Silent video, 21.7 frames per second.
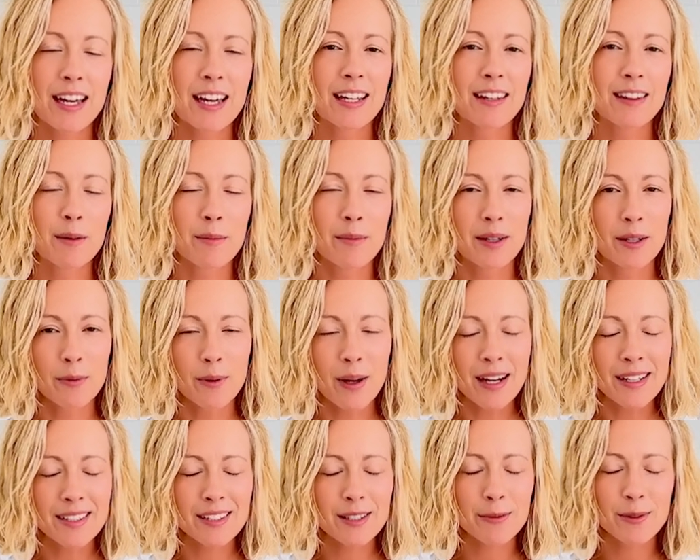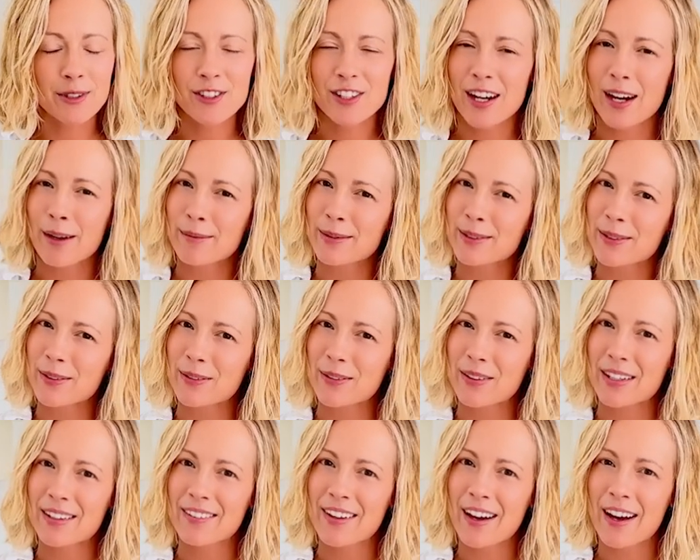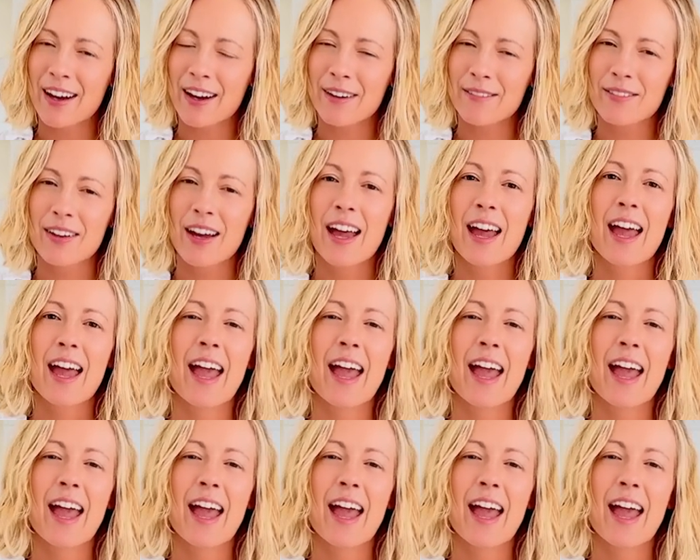in the Midwest, which I absolutely love.